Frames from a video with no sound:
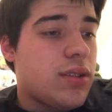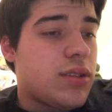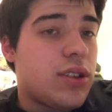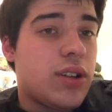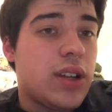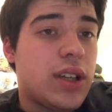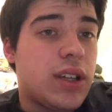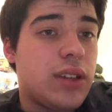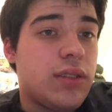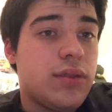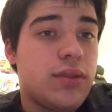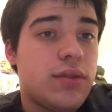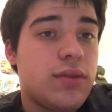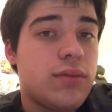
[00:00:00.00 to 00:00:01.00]
turning
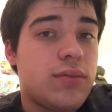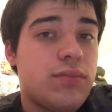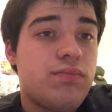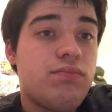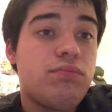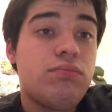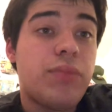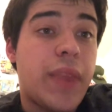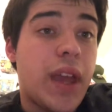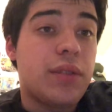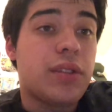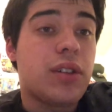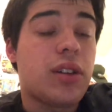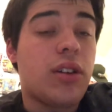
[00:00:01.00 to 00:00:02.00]
heel.
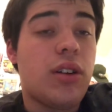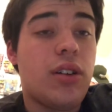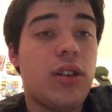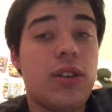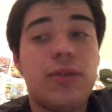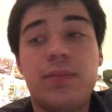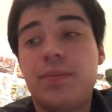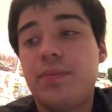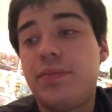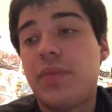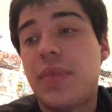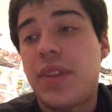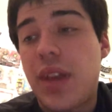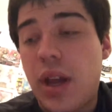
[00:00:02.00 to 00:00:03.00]
That was a good call.
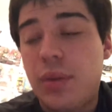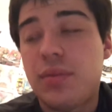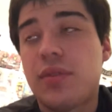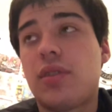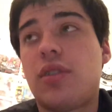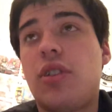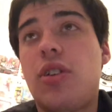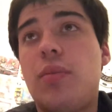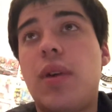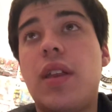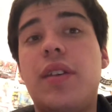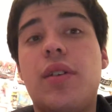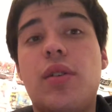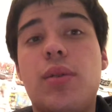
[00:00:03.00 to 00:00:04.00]
That was a good call
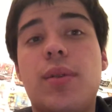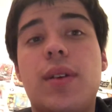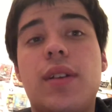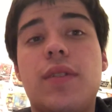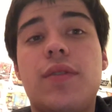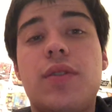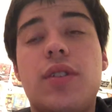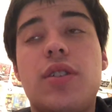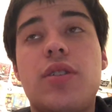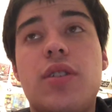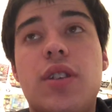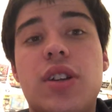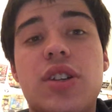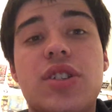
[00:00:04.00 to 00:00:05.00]
by the WWE for
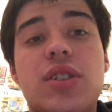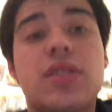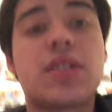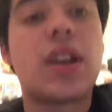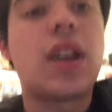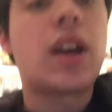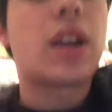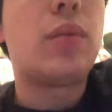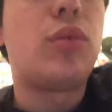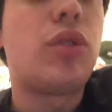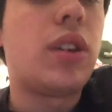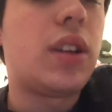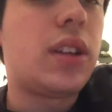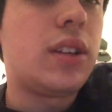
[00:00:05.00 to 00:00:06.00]
turning Shinsuke
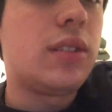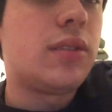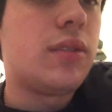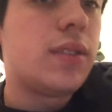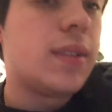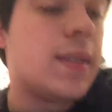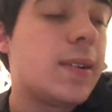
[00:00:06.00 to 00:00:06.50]
Nakamura heel.